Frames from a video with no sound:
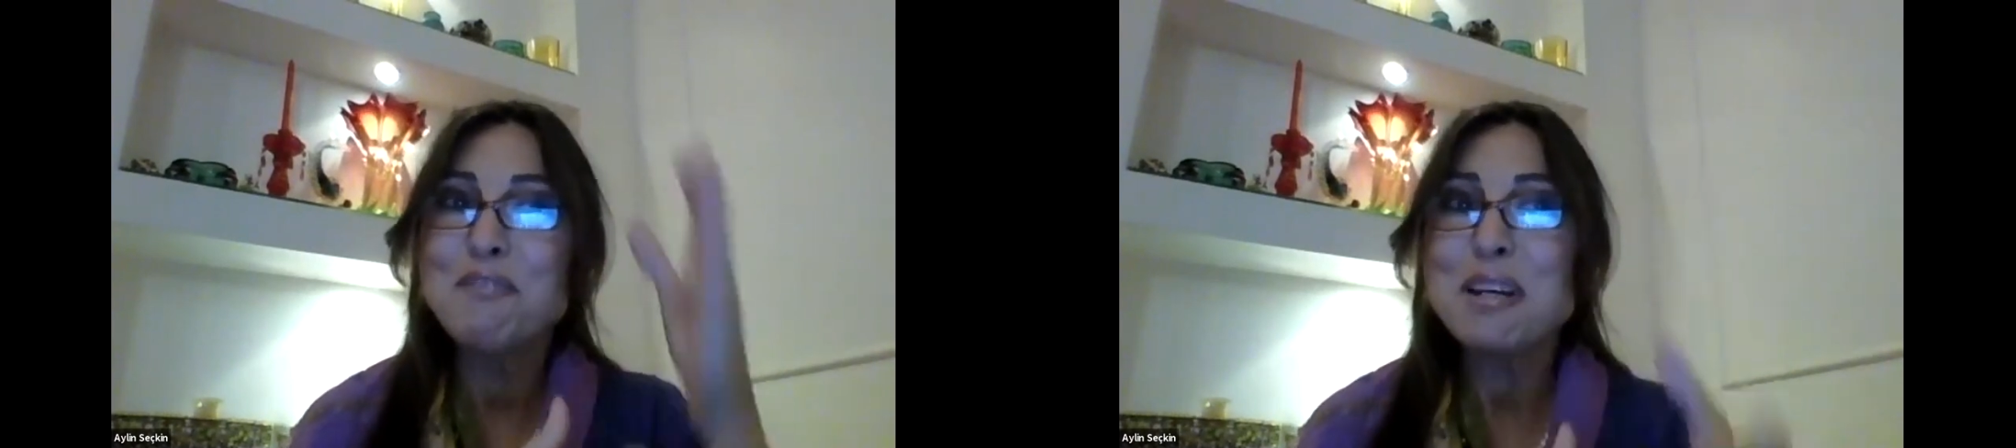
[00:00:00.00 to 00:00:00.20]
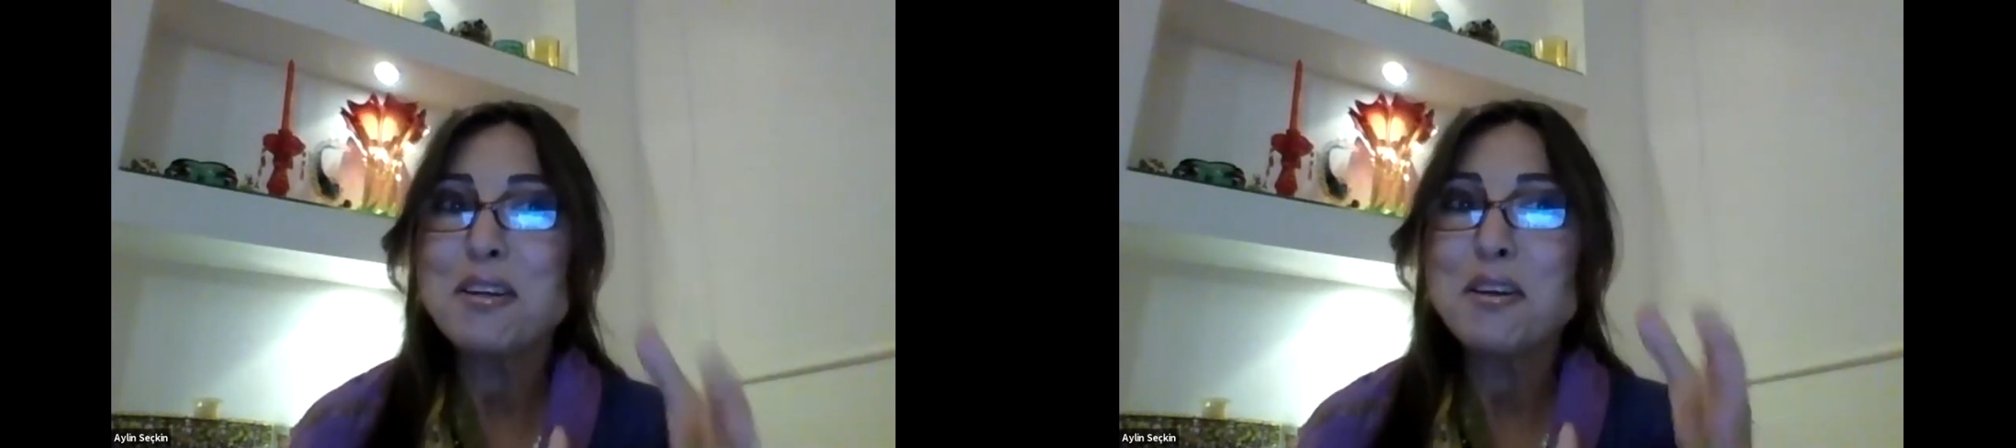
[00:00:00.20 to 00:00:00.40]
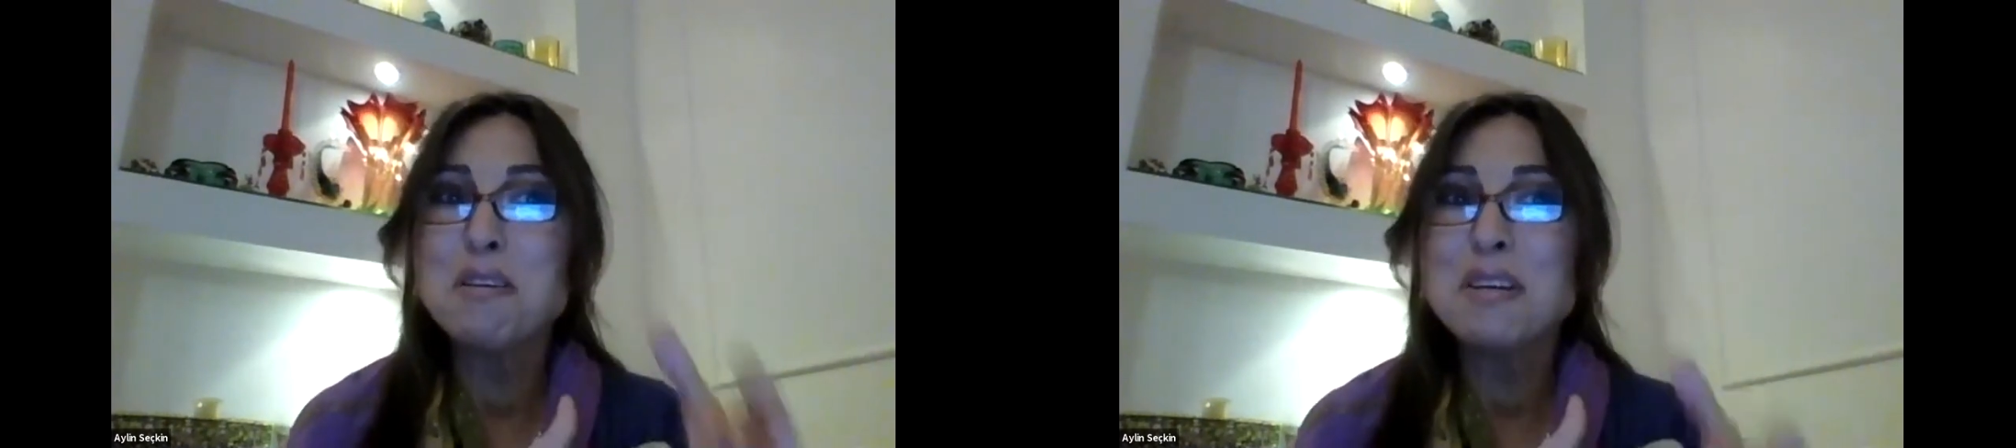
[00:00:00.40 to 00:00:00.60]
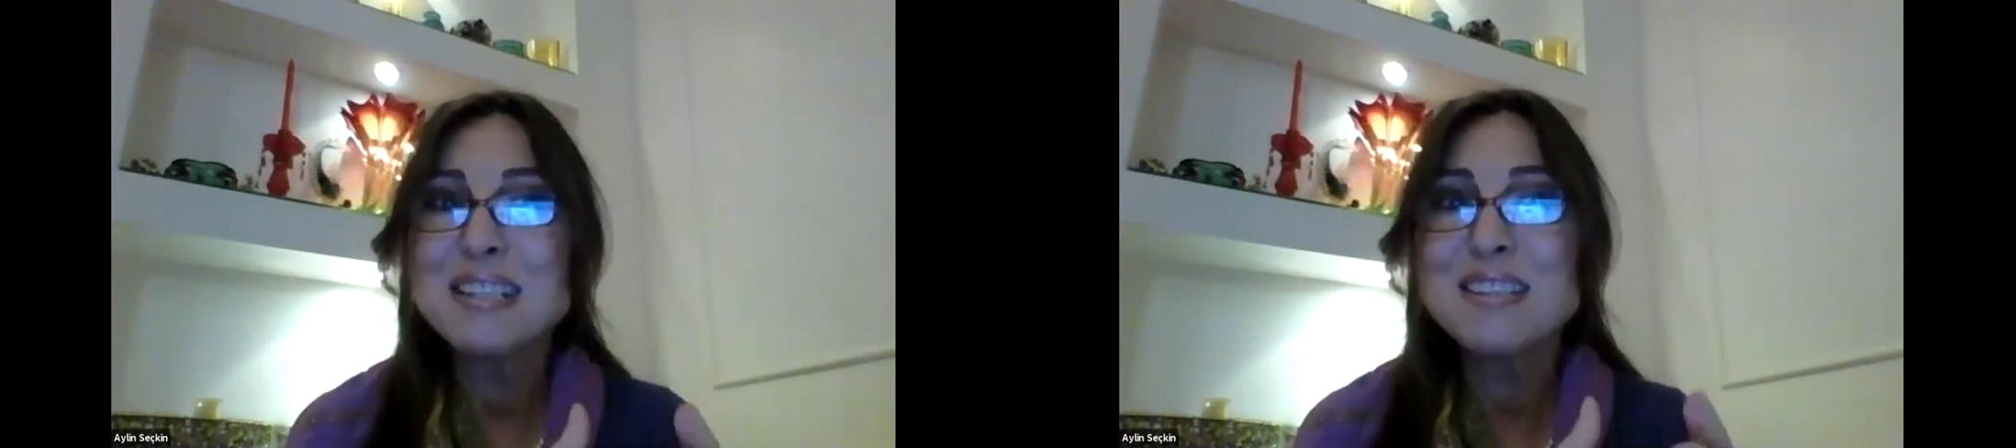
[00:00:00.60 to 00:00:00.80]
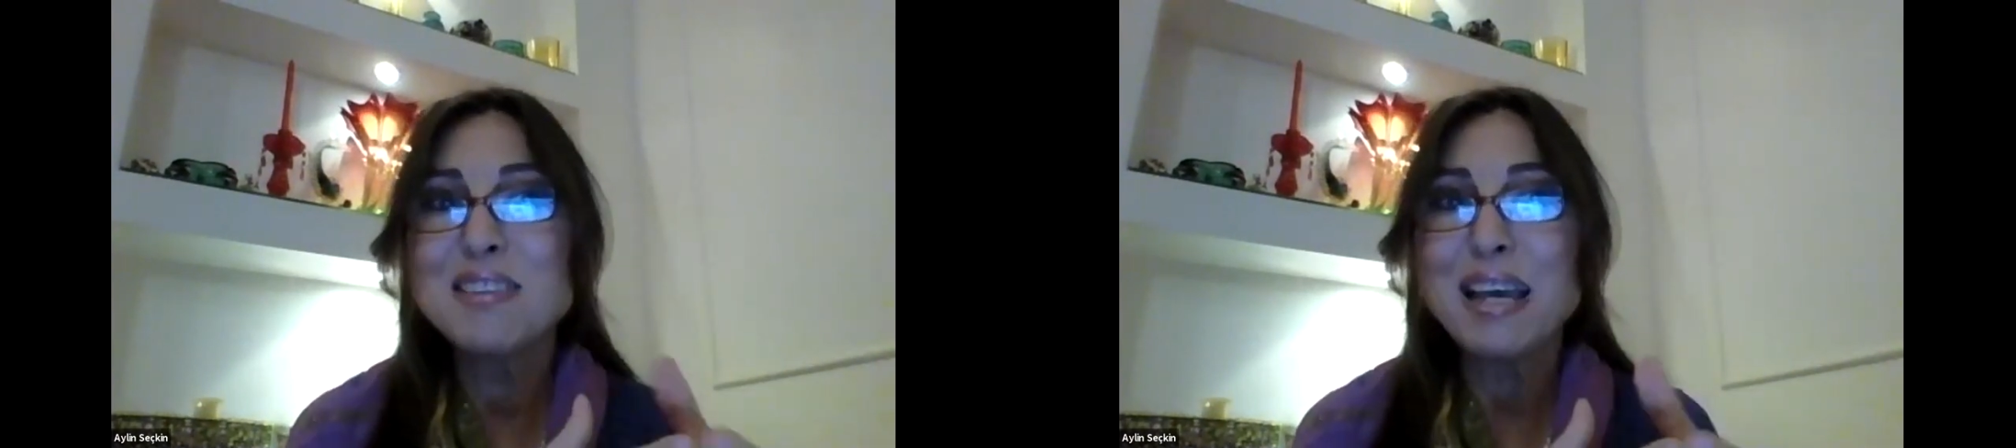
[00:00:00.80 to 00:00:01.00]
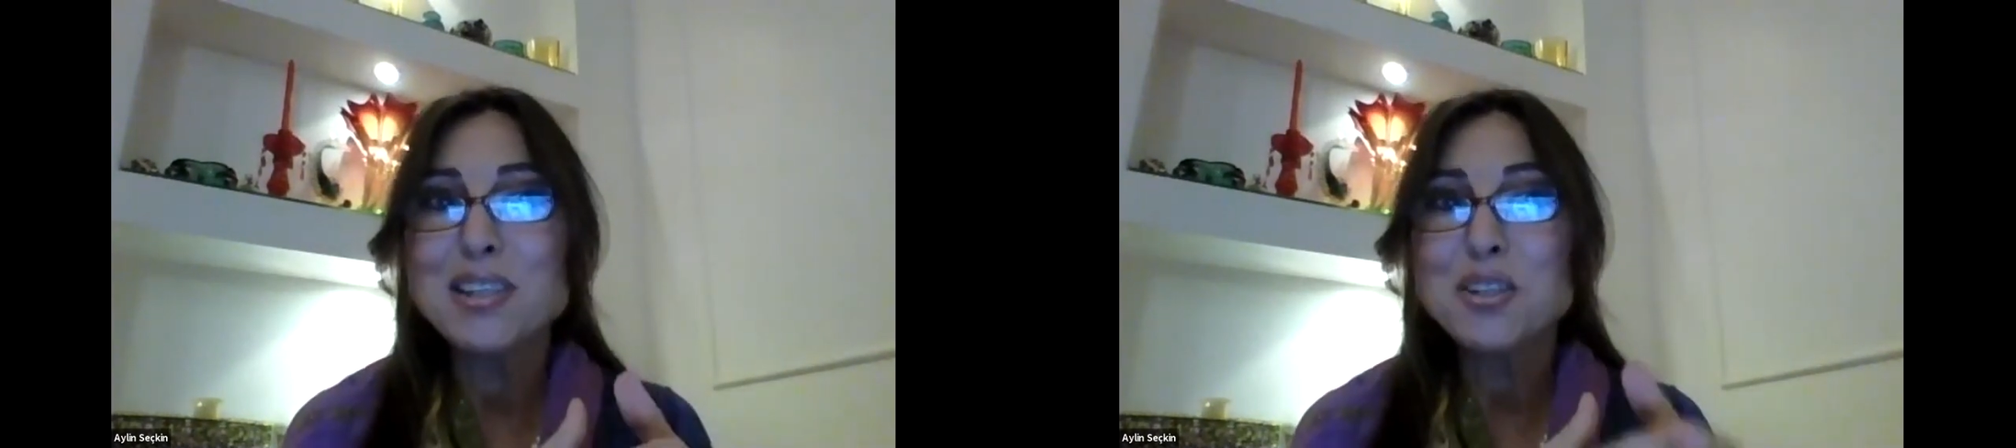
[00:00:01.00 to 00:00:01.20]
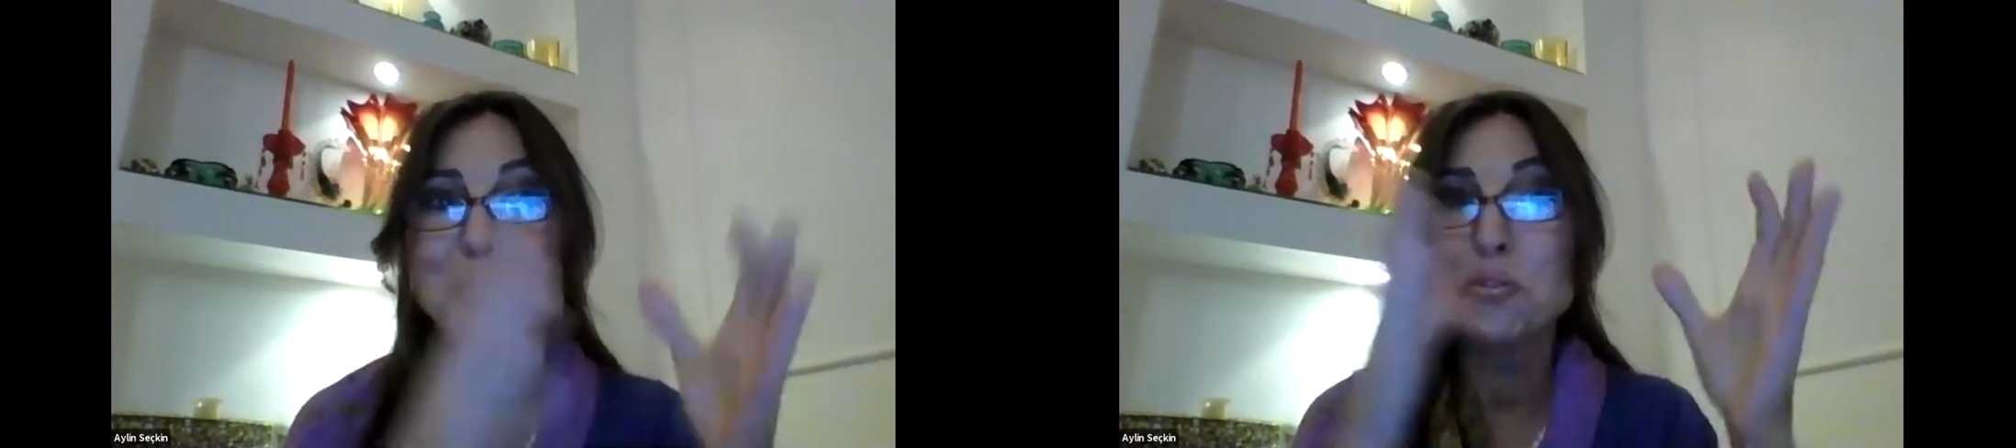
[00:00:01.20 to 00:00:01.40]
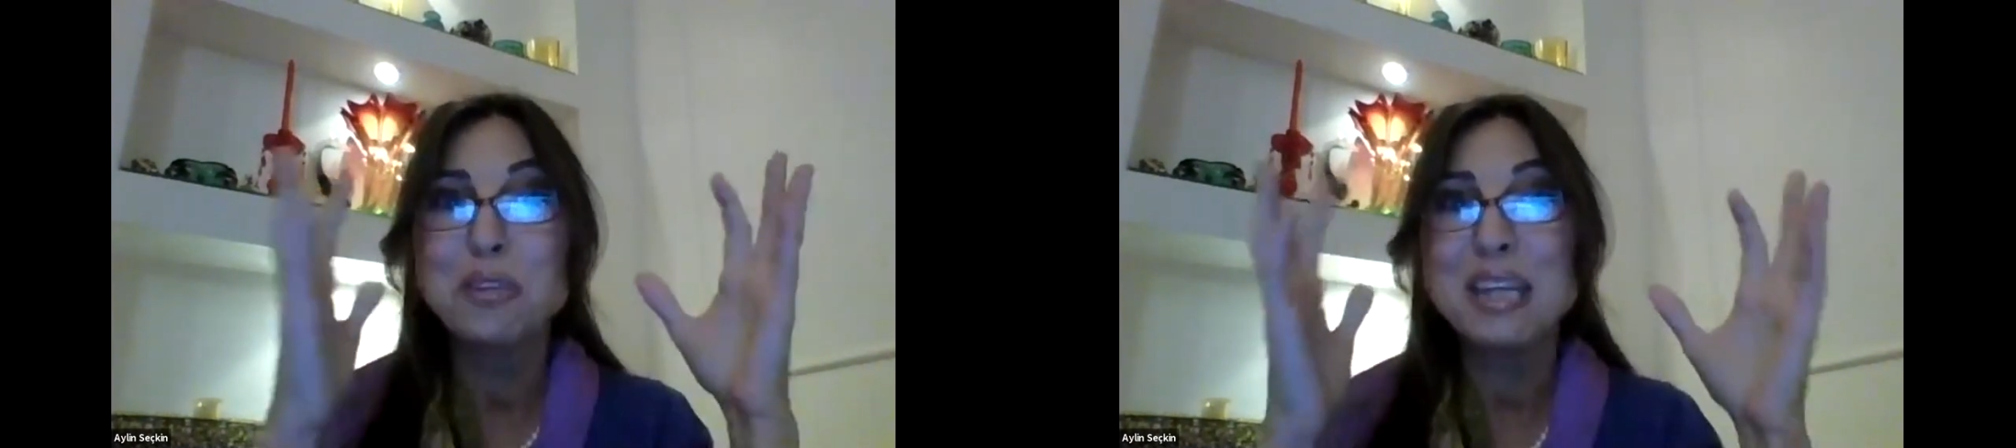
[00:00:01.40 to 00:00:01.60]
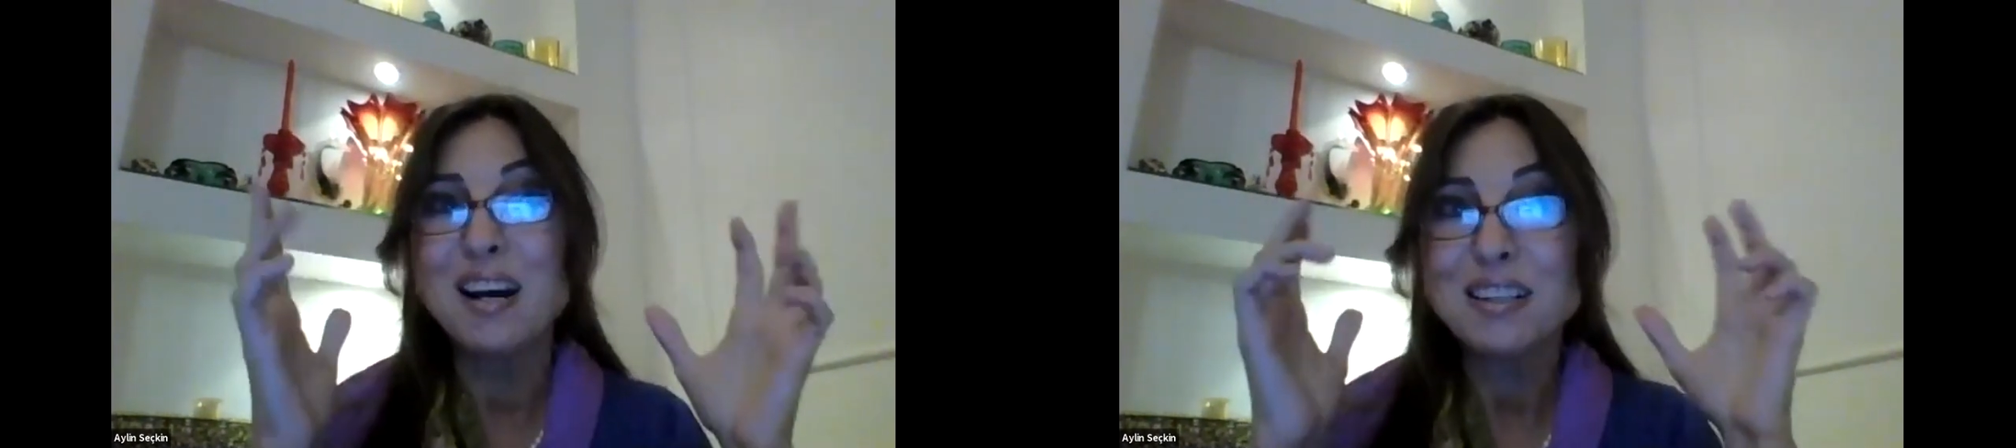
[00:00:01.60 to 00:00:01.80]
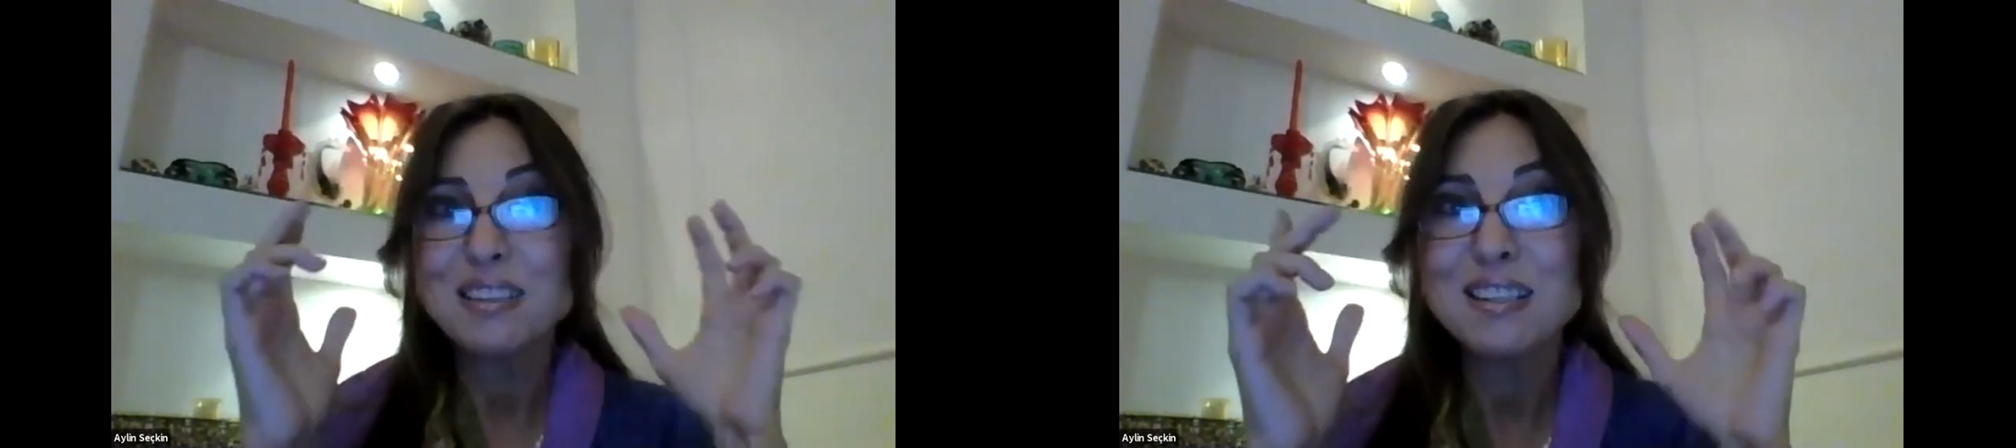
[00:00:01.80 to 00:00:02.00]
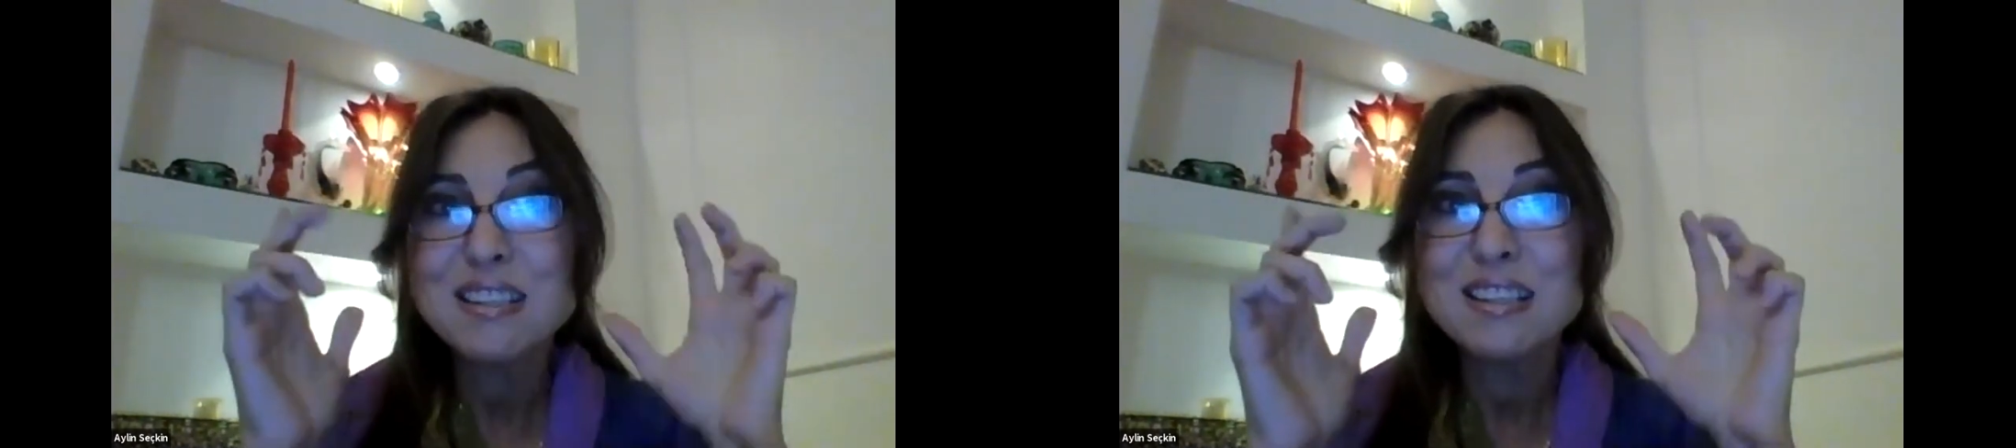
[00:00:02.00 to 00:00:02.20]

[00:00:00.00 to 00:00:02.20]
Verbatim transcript: very early stage to the artist,